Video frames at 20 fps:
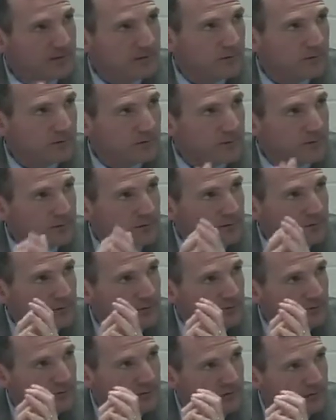we're
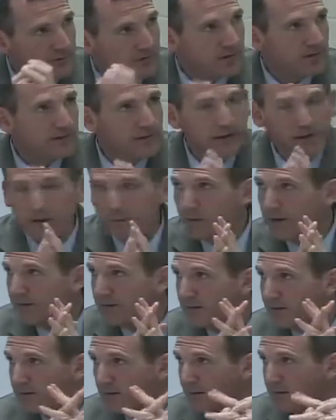still not quite
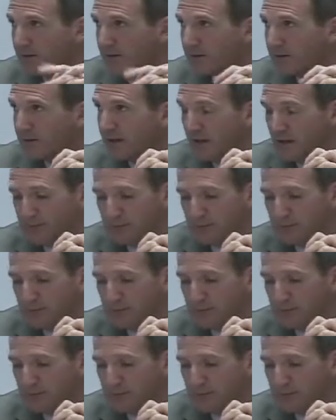to the budget gap